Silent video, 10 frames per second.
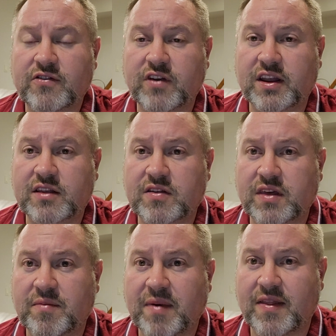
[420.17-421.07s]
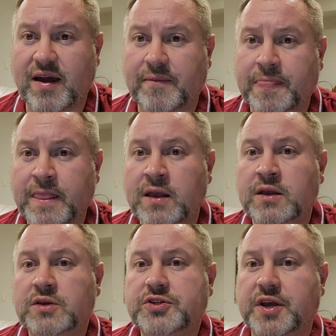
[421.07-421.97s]
So you need to think about that.
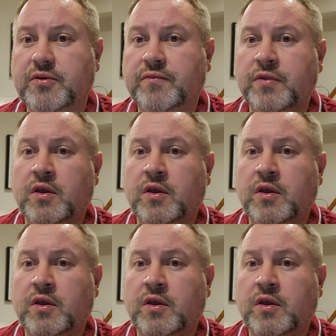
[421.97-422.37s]
So